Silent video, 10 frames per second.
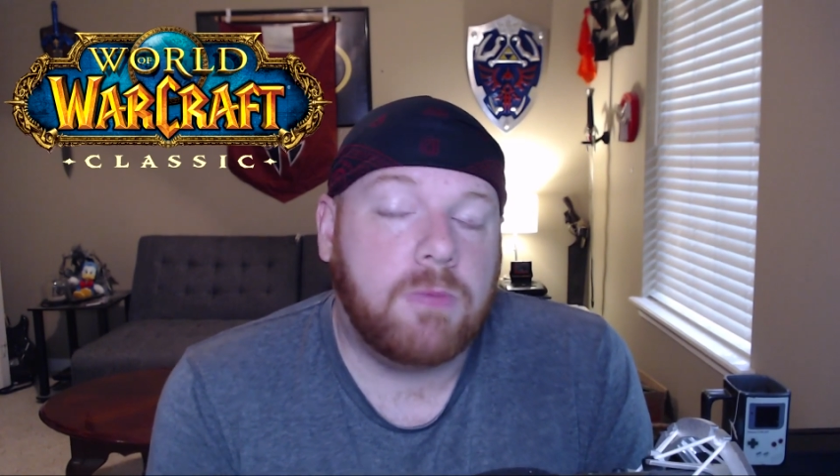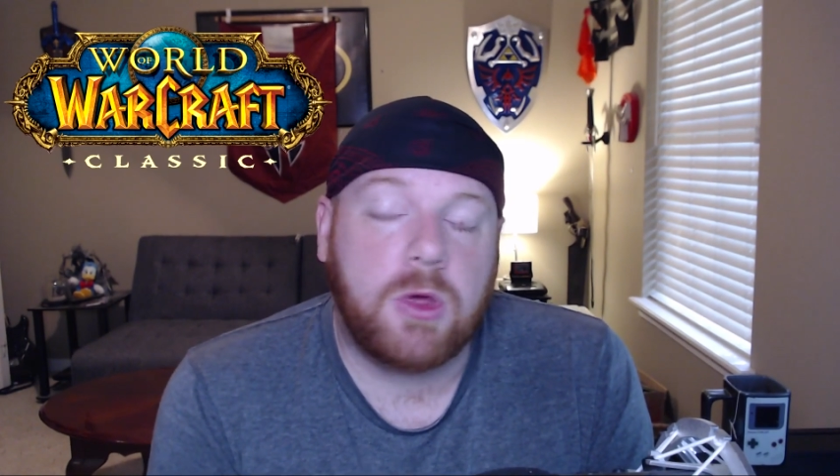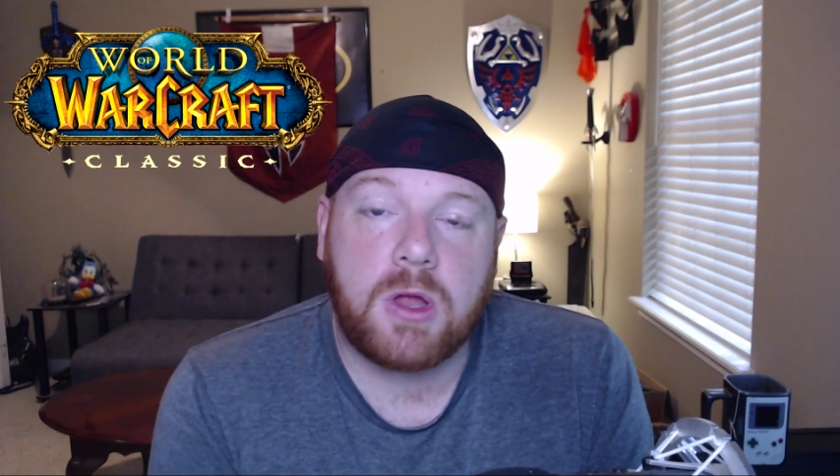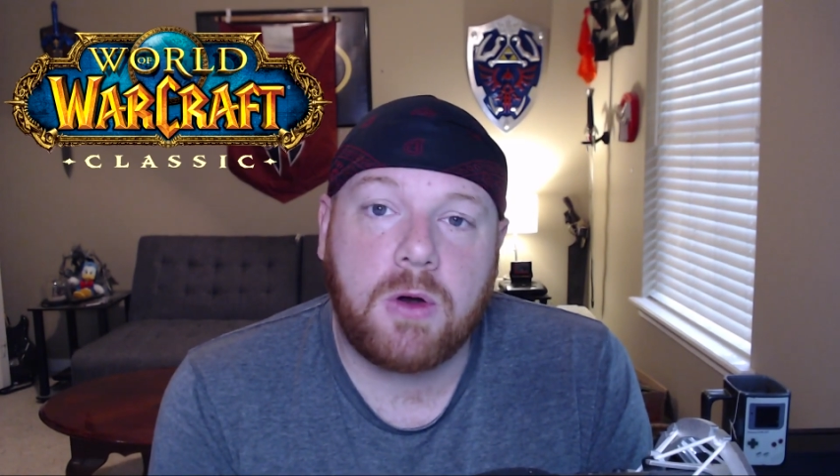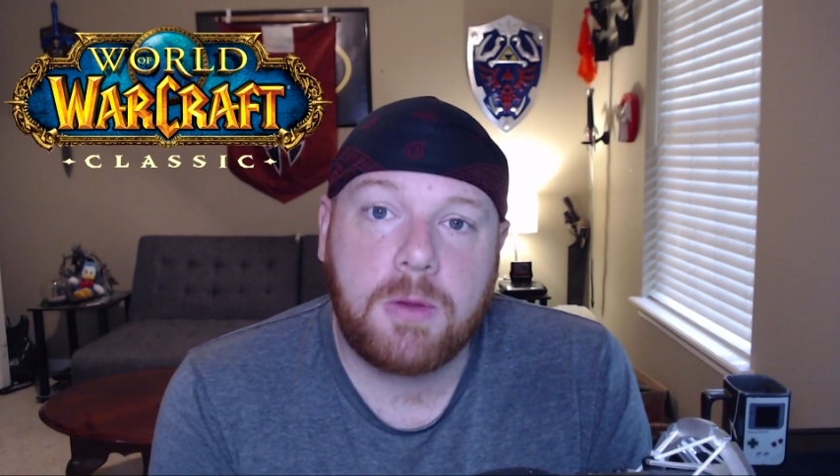
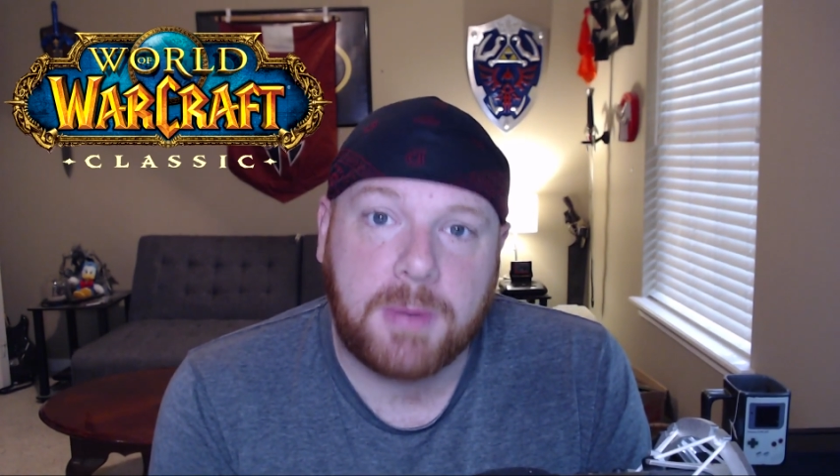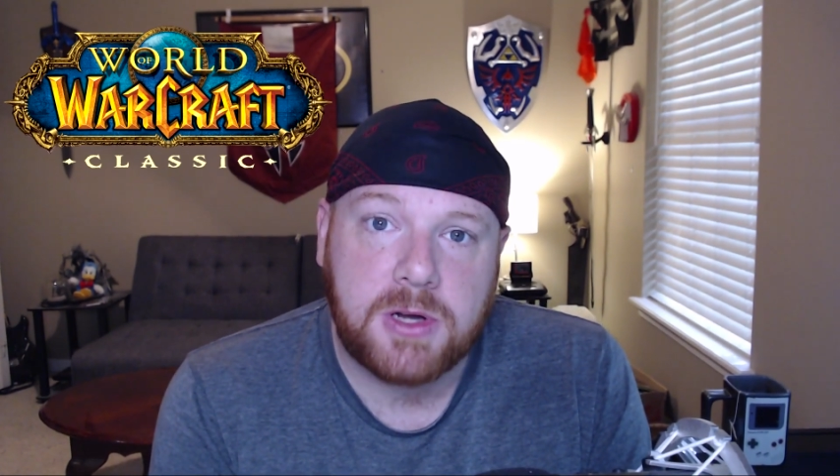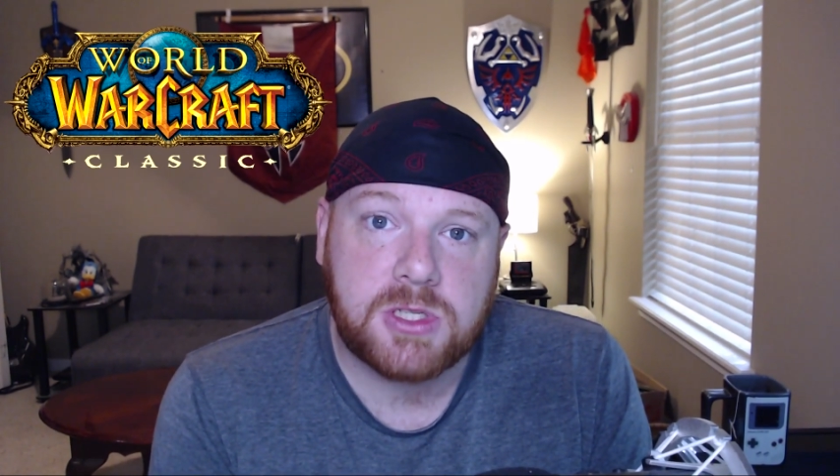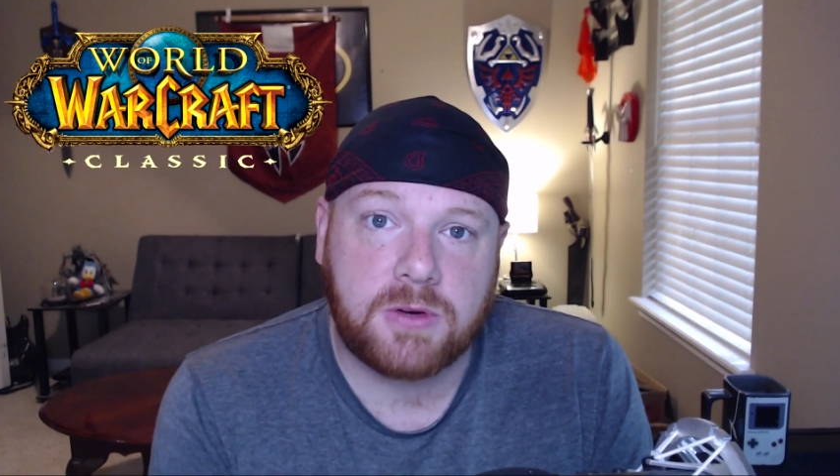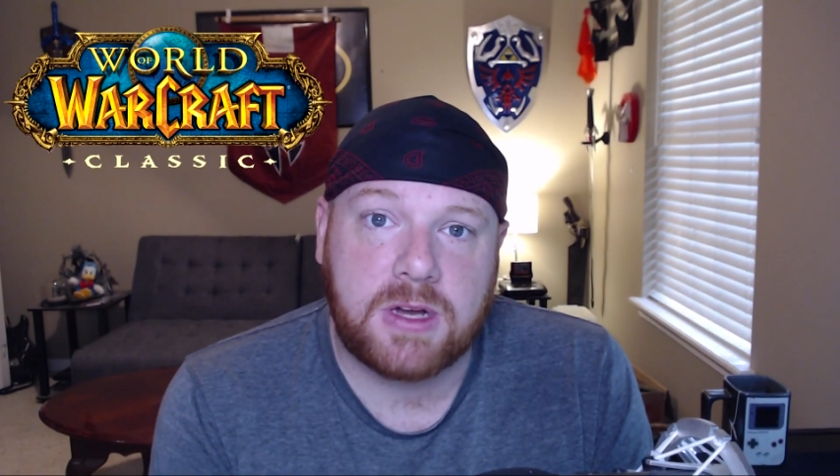their own
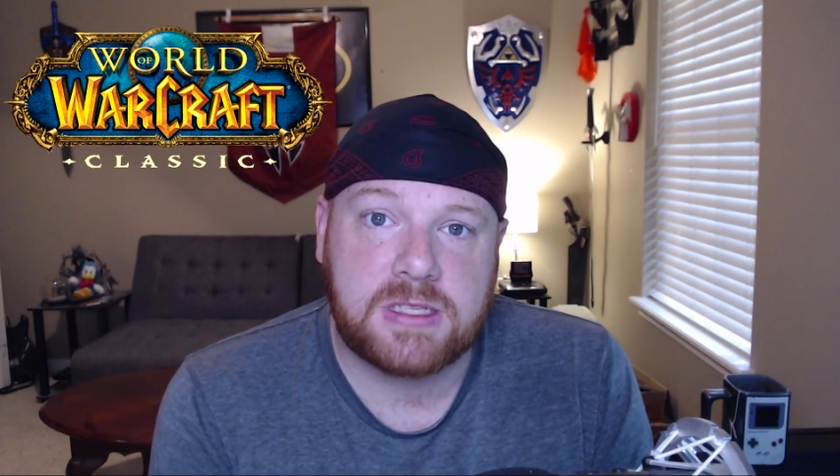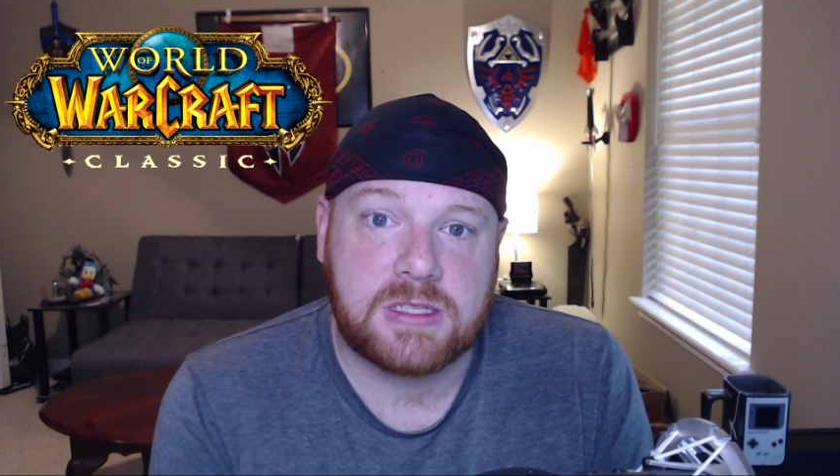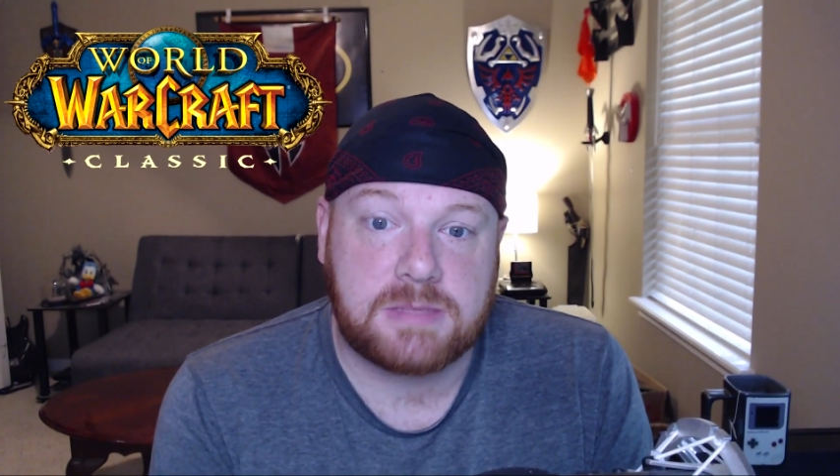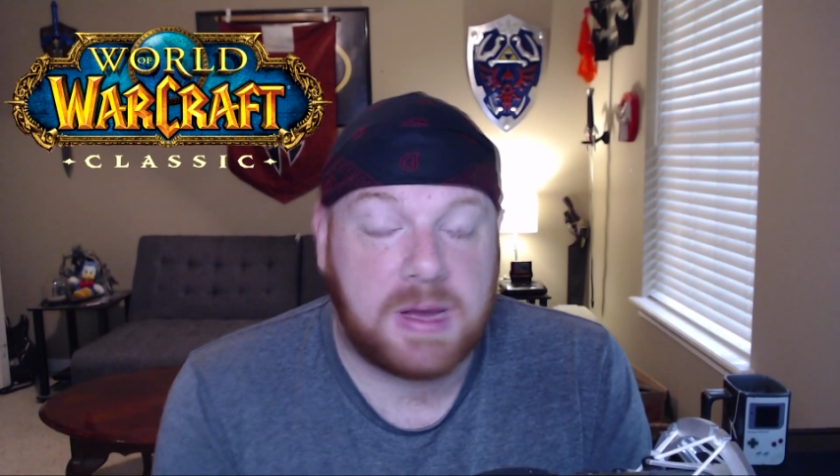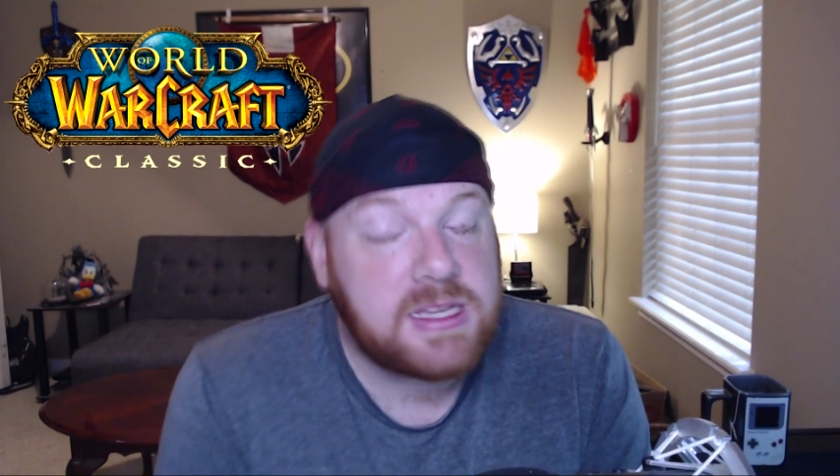personal
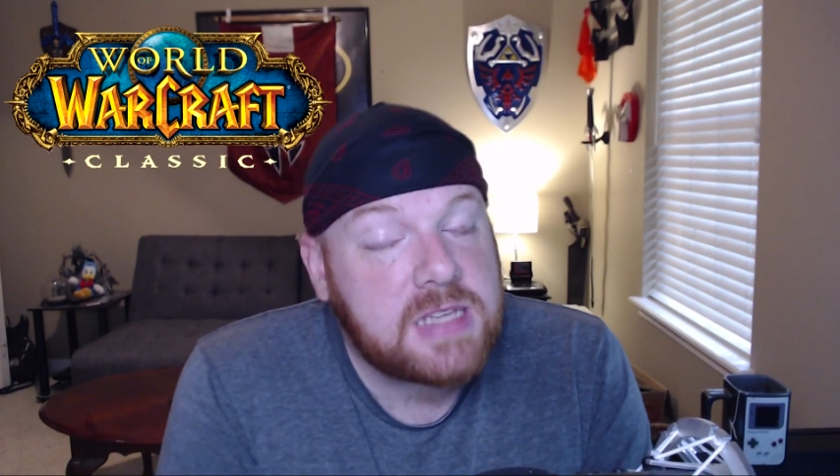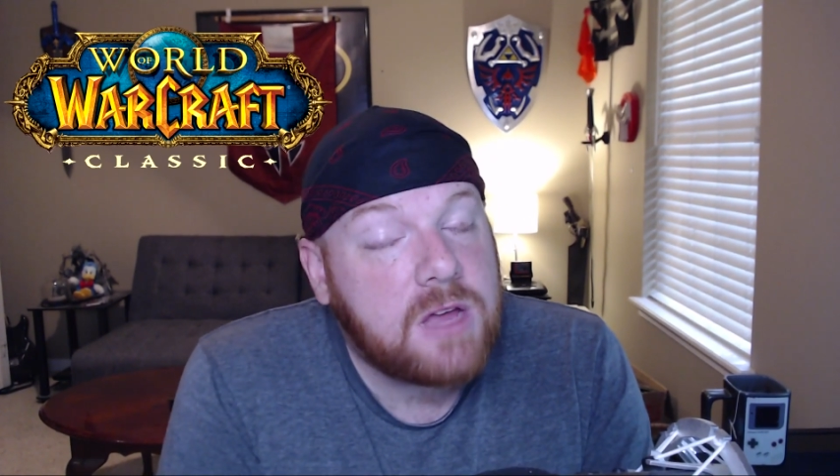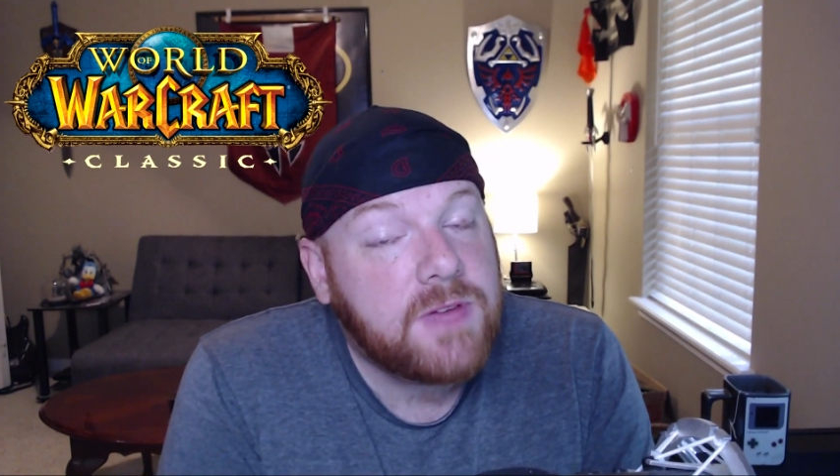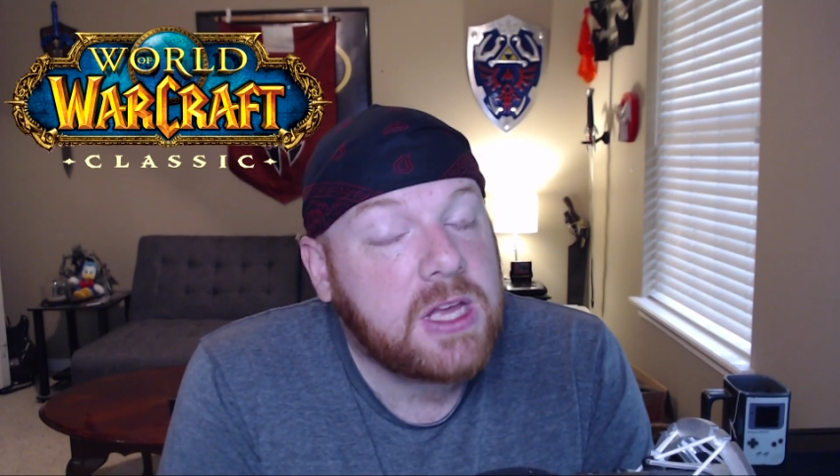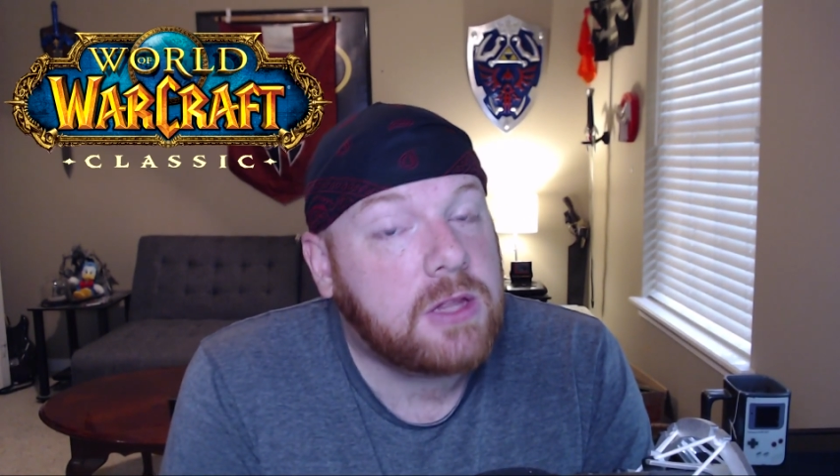reasons,
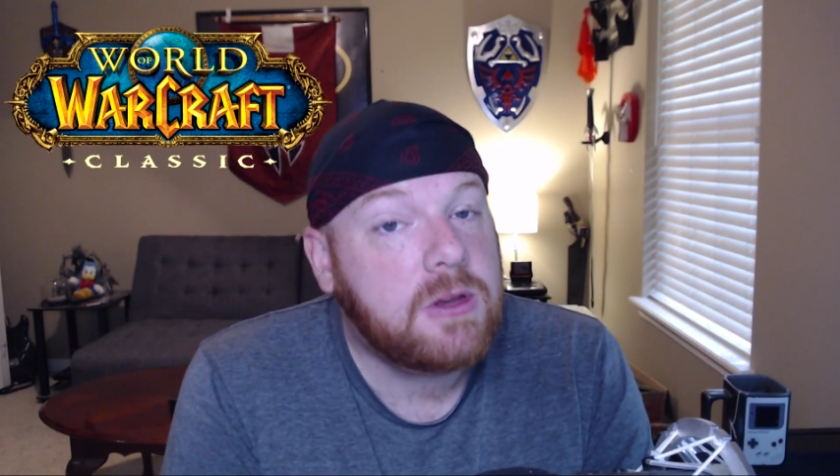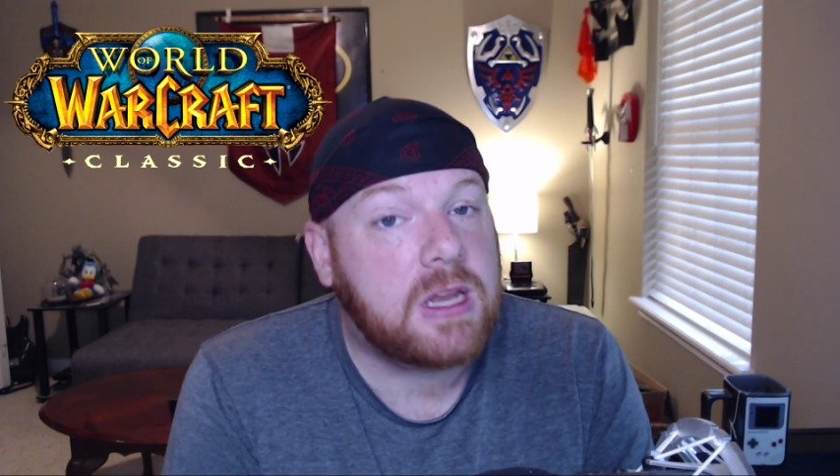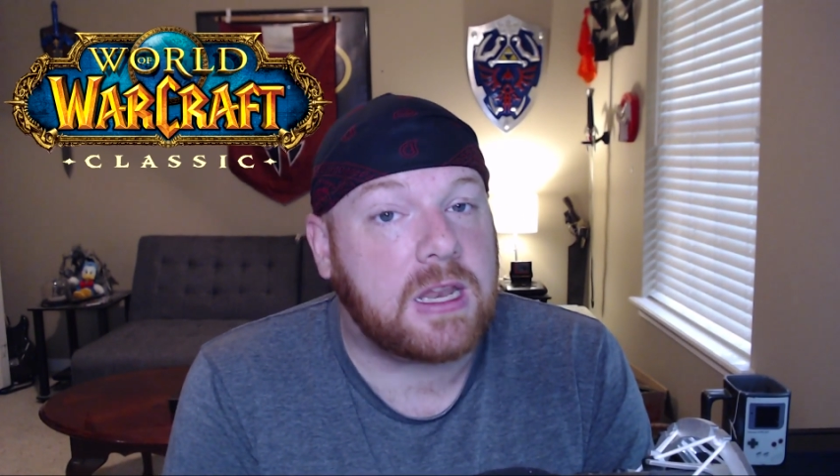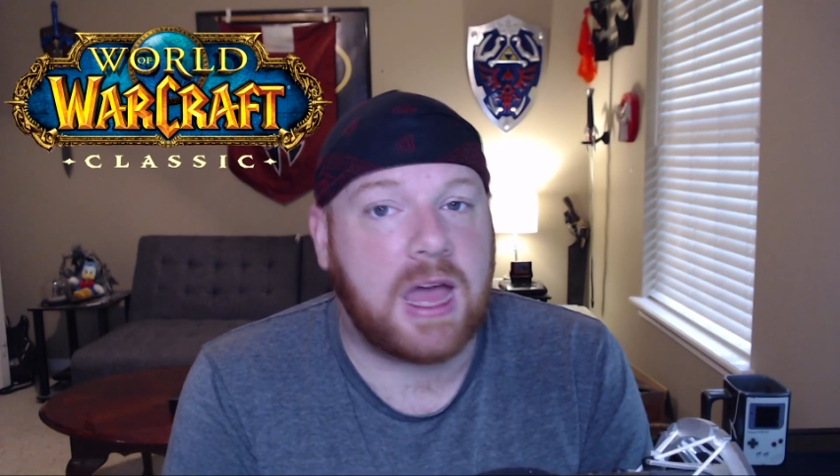myself included.